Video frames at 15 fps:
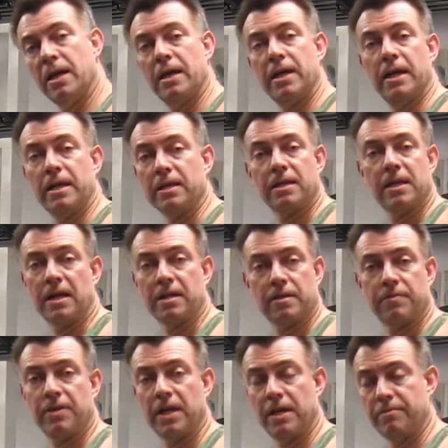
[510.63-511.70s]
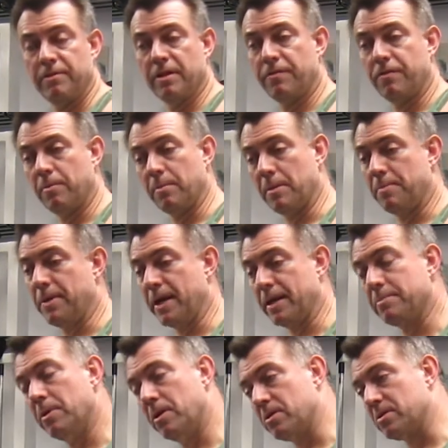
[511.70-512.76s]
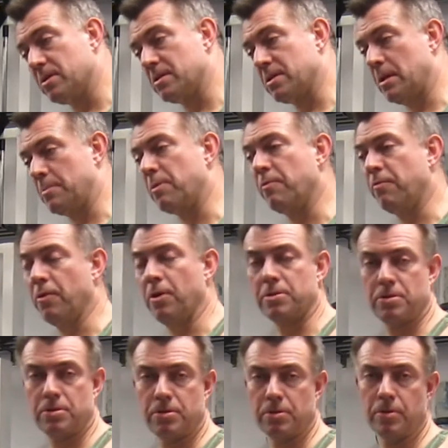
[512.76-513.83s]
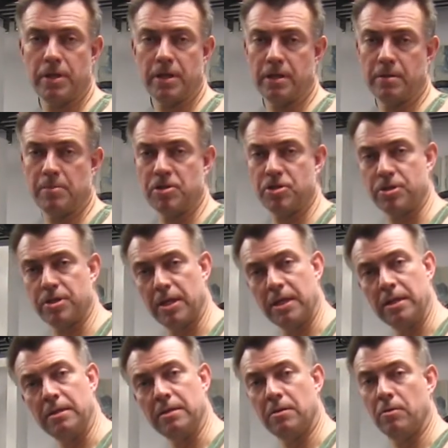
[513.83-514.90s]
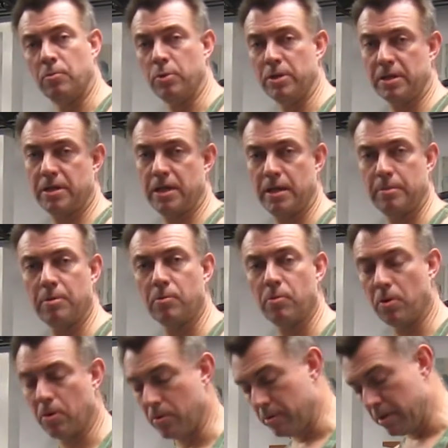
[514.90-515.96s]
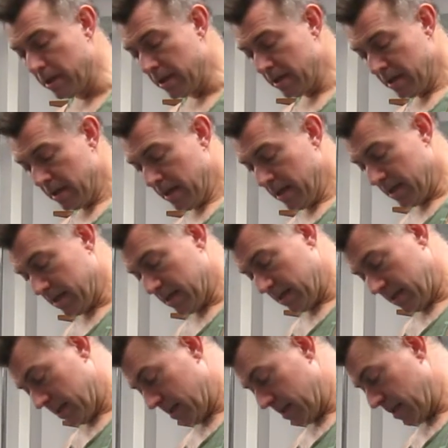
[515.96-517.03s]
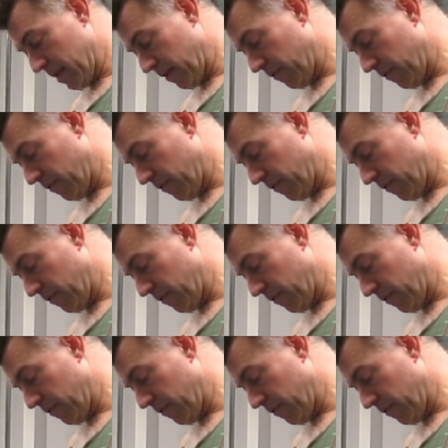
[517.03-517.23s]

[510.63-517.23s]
any kind of heavier for my back muscles, I prefer to do it in a machine or with a cable row instead